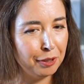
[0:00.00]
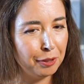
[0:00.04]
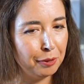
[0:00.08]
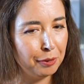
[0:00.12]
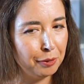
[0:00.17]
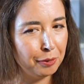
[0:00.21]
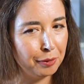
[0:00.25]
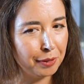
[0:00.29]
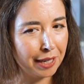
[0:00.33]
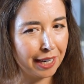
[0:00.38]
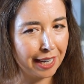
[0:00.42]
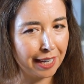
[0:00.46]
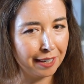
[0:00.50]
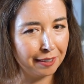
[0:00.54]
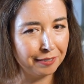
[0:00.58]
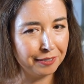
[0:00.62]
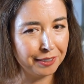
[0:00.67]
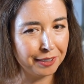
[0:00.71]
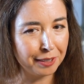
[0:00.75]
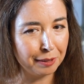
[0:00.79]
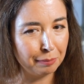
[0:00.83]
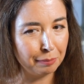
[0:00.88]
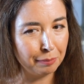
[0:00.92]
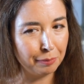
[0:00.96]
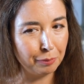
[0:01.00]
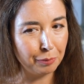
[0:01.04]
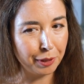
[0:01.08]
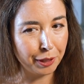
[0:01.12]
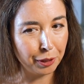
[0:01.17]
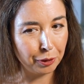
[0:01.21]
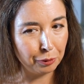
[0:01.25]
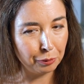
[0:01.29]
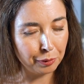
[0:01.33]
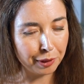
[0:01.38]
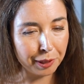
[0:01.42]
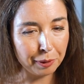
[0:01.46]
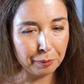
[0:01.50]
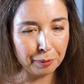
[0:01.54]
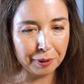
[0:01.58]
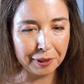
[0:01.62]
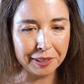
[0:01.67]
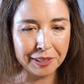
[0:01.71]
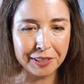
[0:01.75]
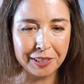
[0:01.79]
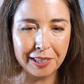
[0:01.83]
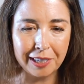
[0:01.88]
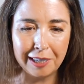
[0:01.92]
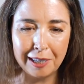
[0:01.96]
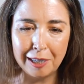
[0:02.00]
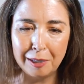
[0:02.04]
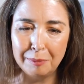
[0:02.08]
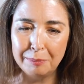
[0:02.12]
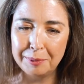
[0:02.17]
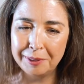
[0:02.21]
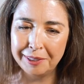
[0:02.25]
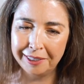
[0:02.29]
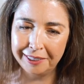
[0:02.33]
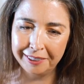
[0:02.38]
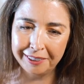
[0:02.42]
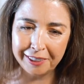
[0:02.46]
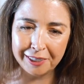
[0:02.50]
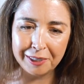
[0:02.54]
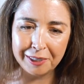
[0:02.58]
you have some 101 workshops and